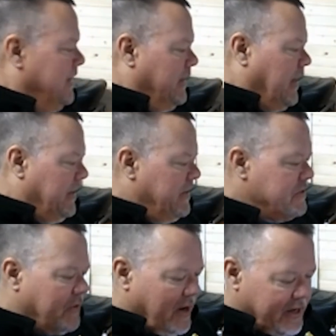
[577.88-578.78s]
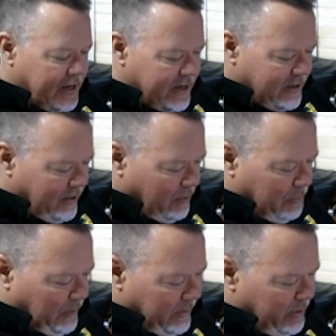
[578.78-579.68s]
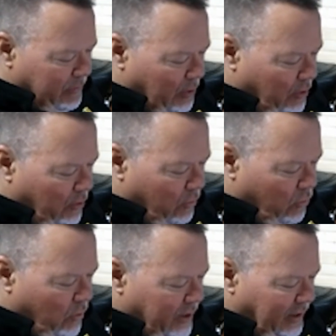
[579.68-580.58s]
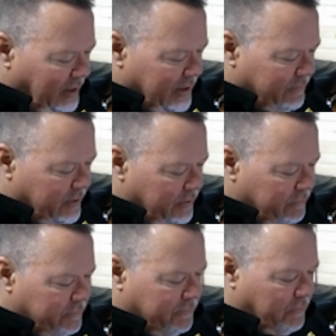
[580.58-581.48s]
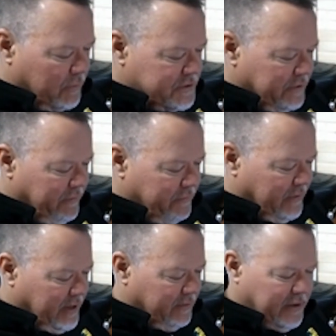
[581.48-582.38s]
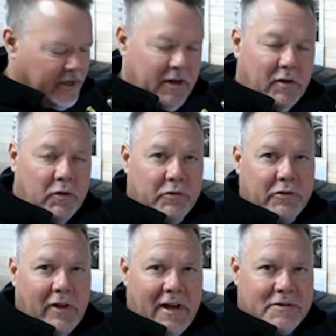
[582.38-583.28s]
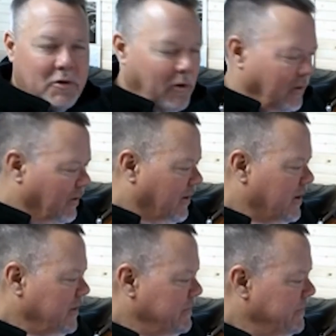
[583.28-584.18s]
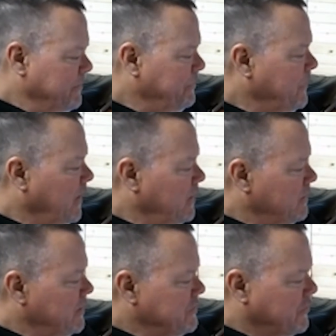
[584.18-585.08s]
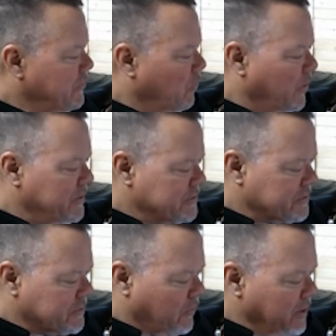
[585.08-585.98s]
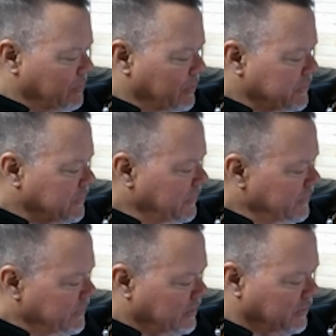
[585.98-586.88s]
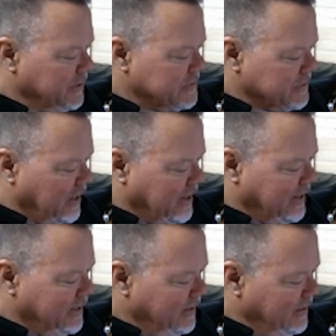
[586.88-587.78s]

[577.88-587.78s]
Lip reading: And these right here are part number 111-475L/R. These are your window scrapers on each side.